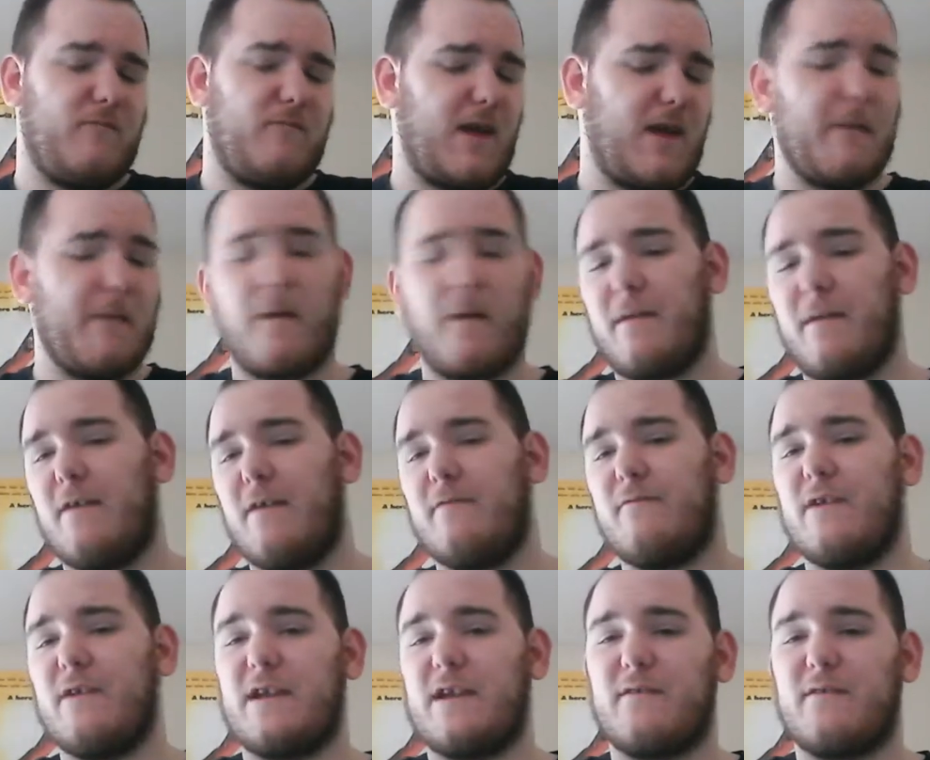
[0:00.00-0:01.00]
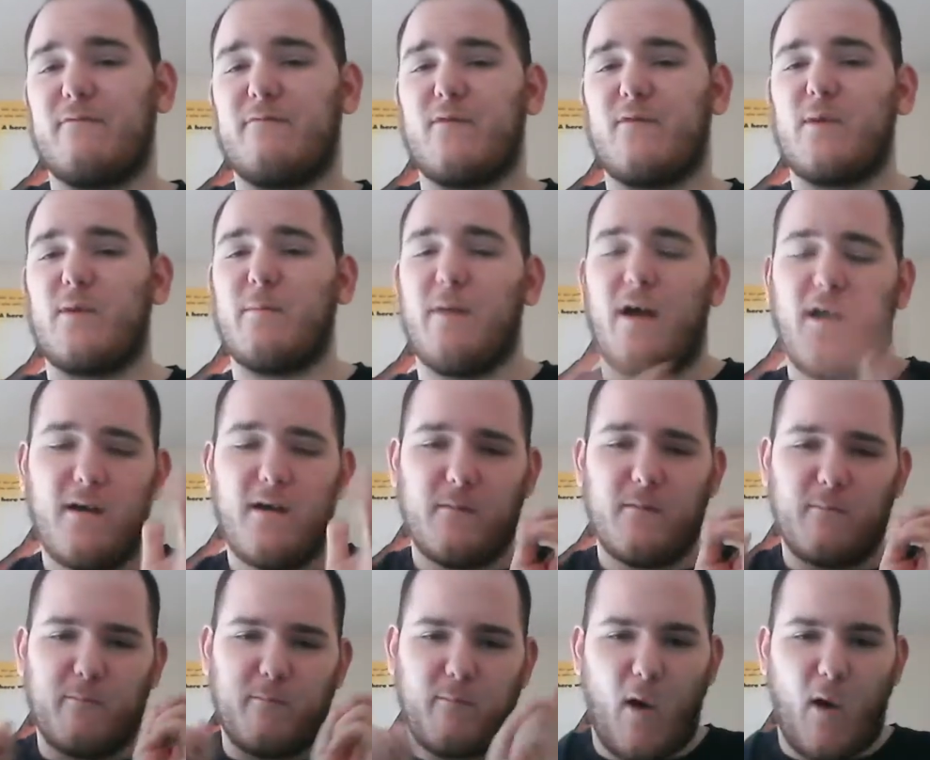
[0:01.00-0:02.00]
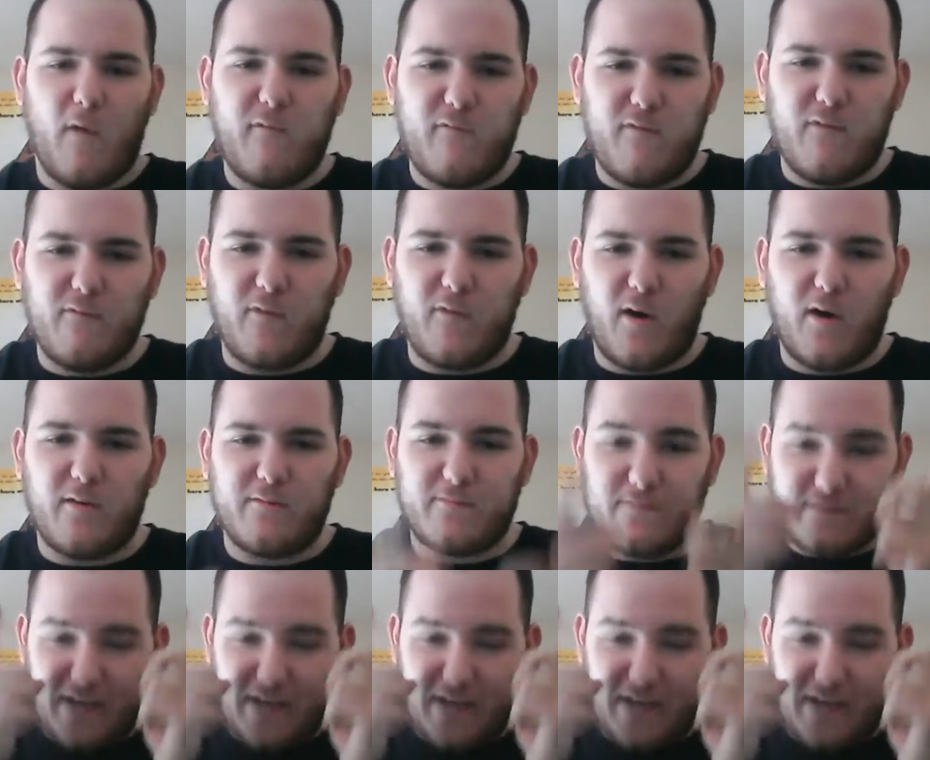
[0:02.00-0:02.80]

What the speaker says: kind of being a finicky confer, but both involved,